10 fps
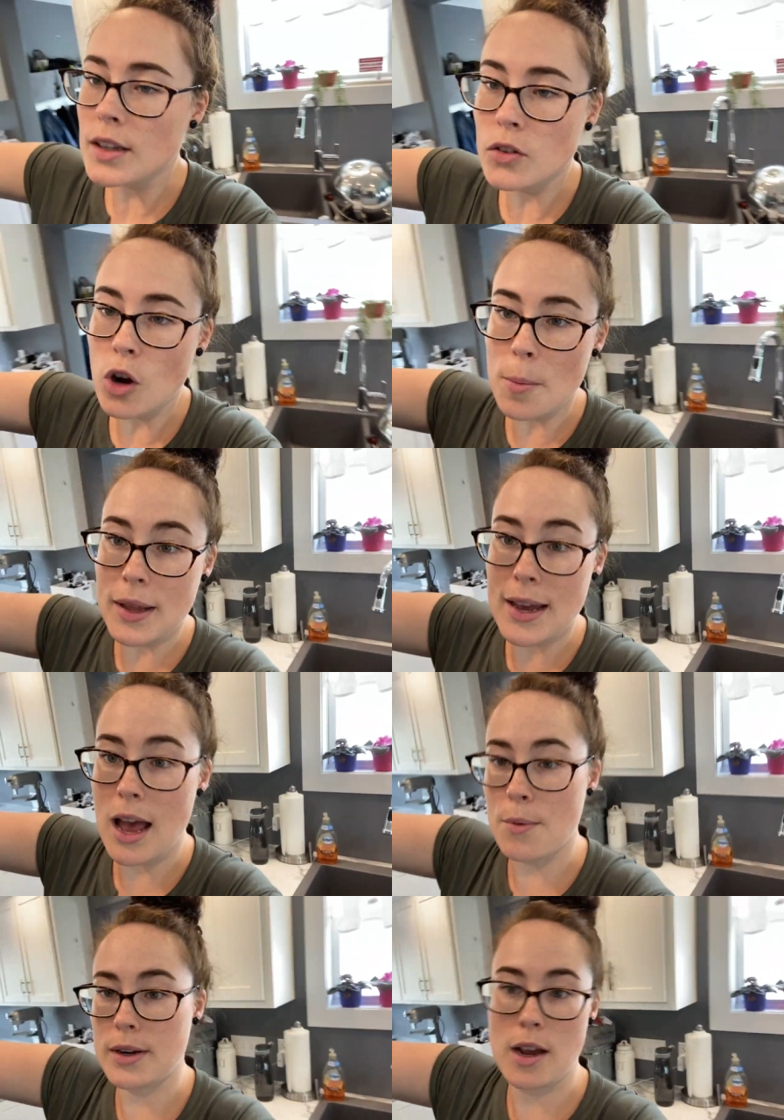Normally I
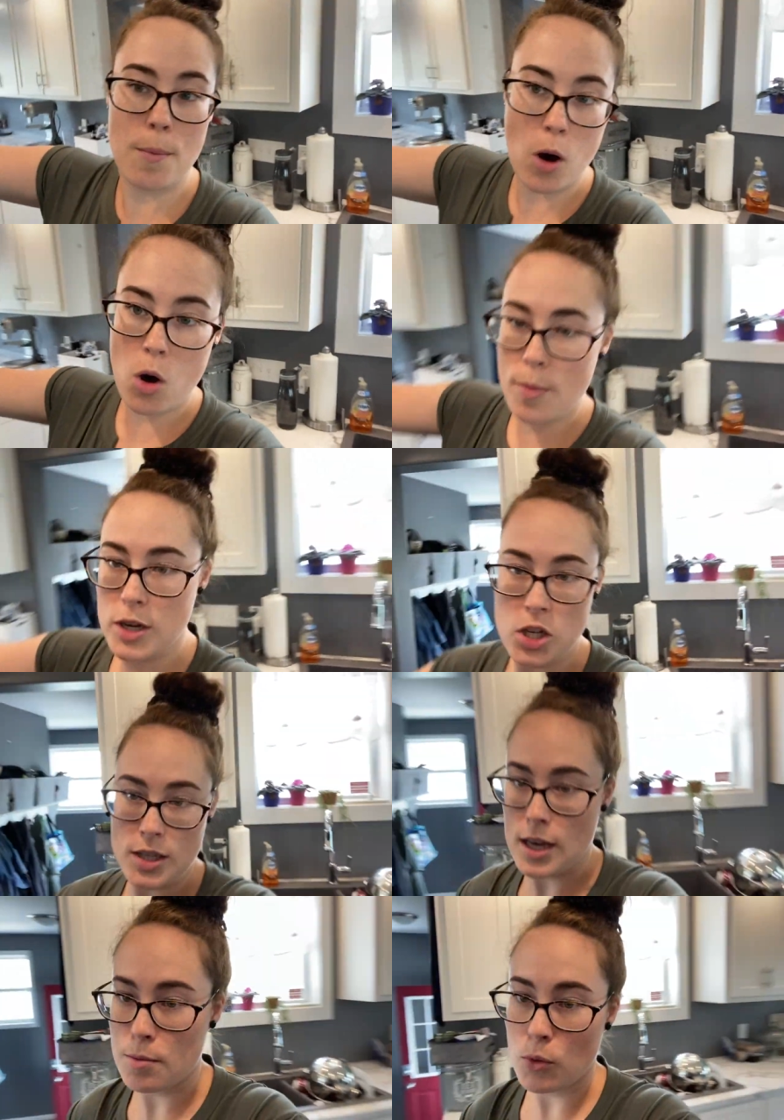would come home and just
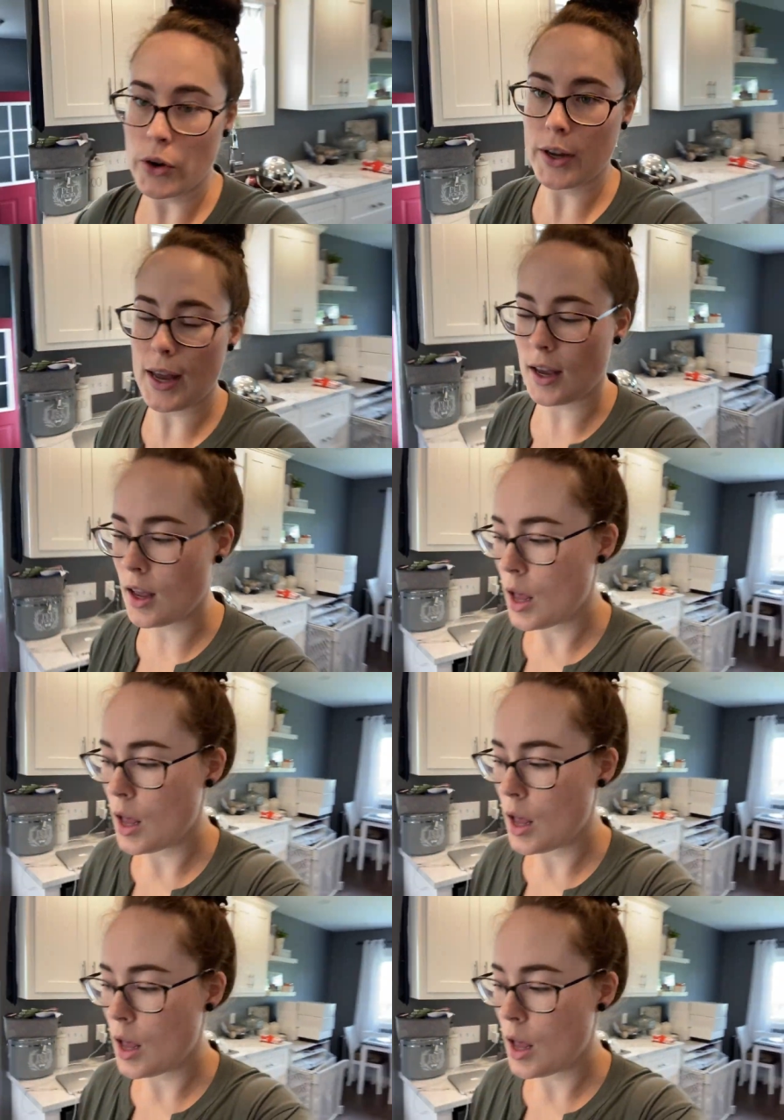keep working,